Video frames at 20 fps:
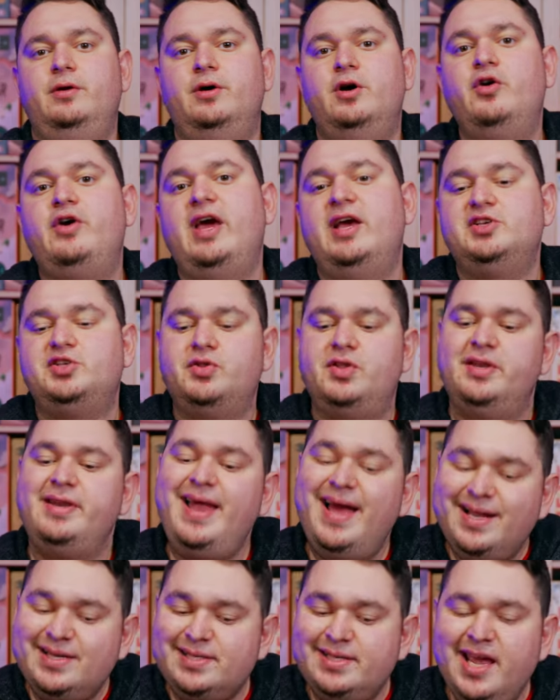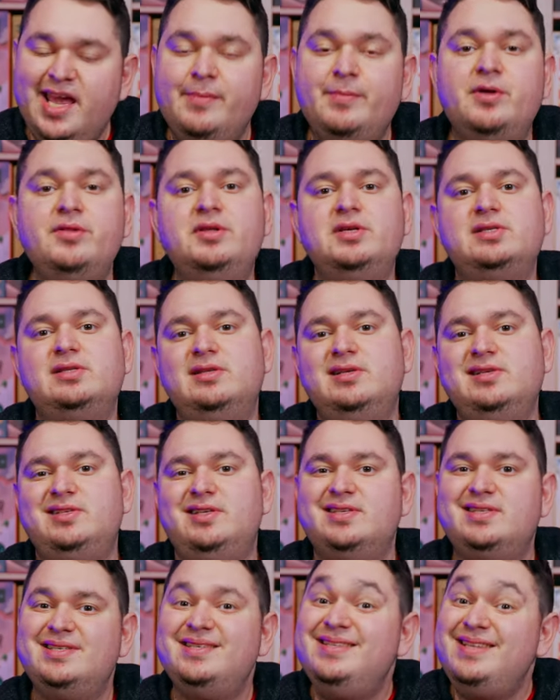Okay, so the next game on this
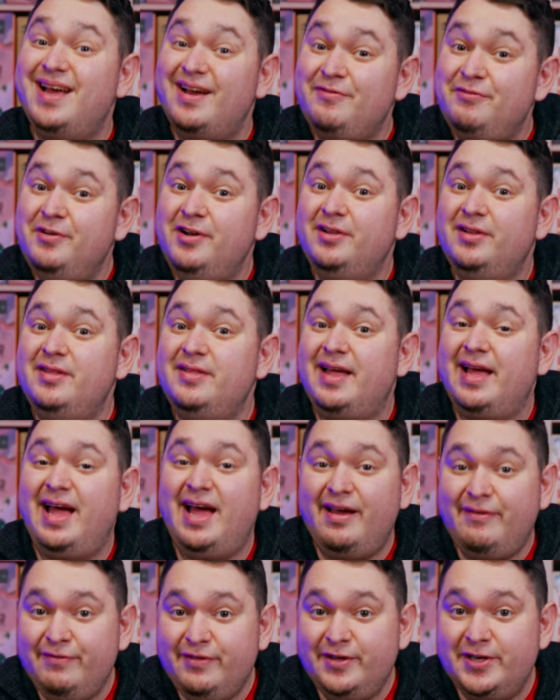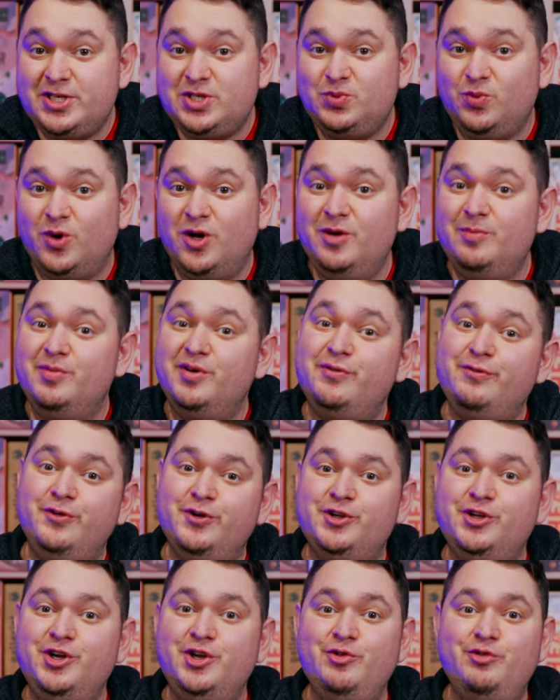list is definitely the heaviest one, but
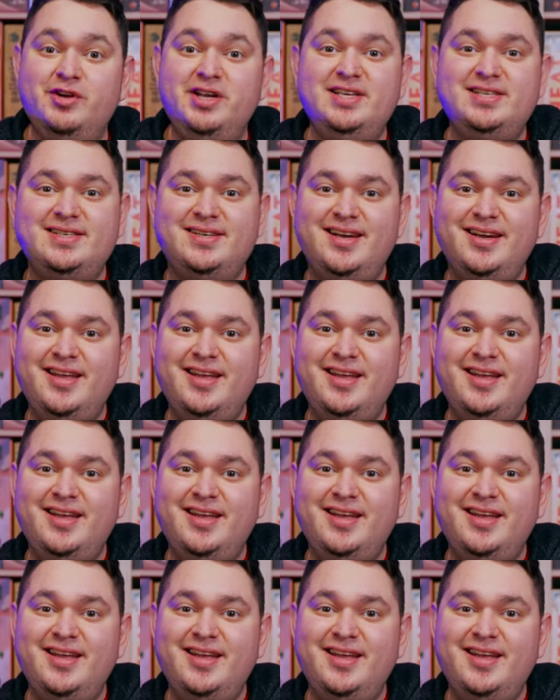for good reason,